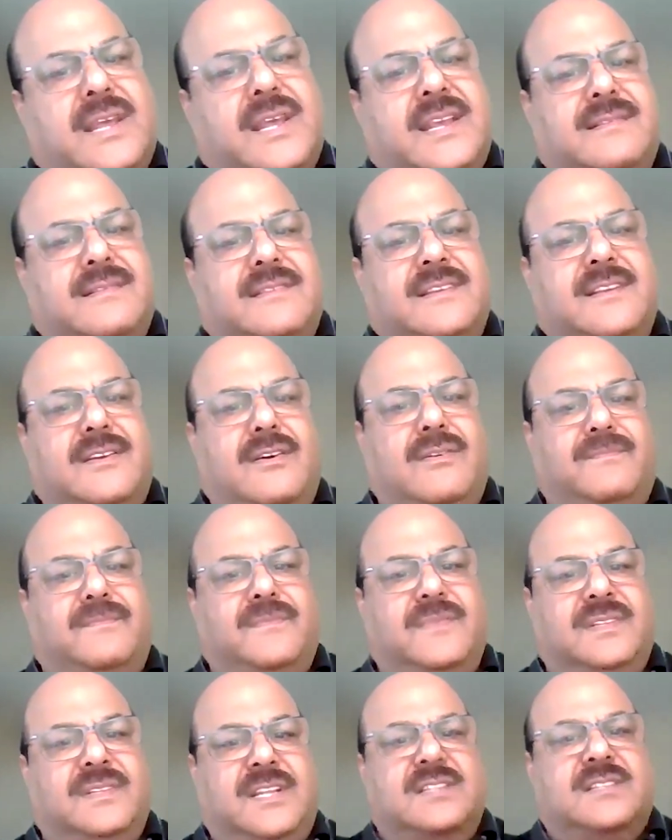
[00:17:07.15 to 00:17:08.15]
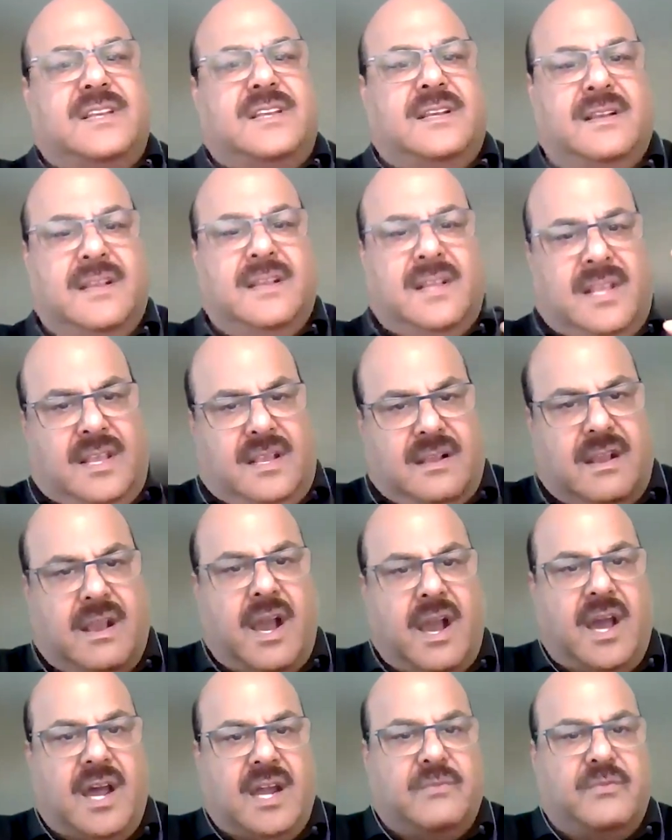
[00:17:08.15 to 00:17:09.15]
out like, there's a
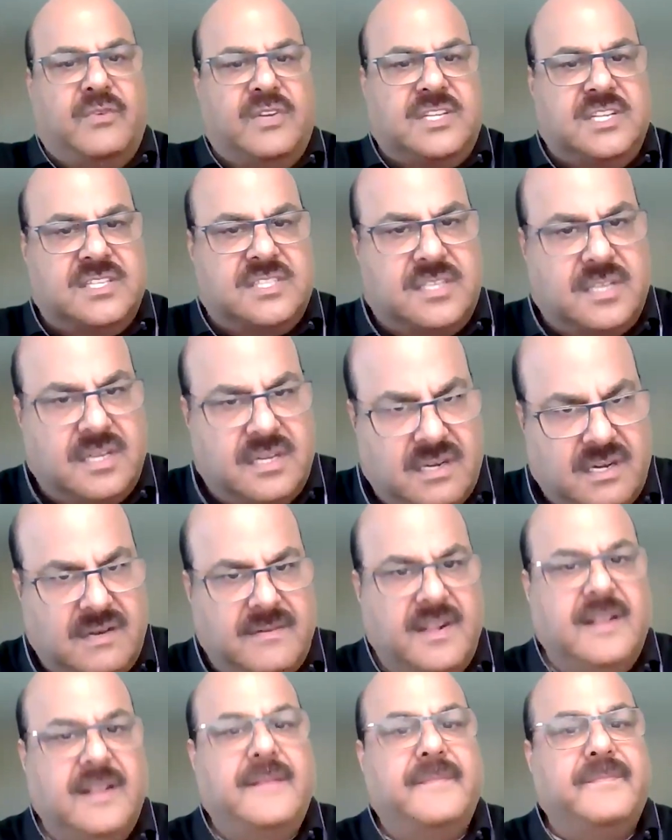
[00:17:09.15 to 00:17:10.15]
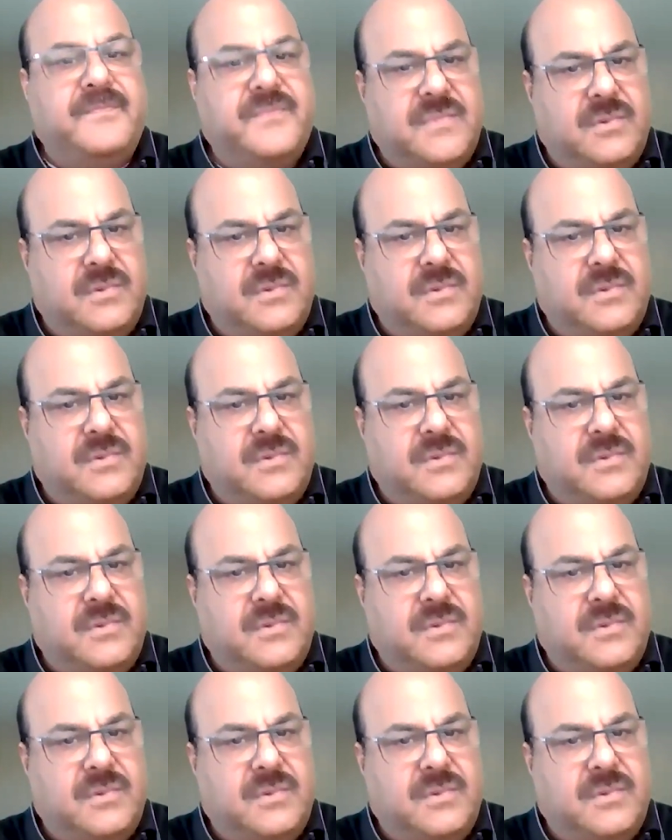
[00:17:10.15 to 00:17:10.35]
guard which is there.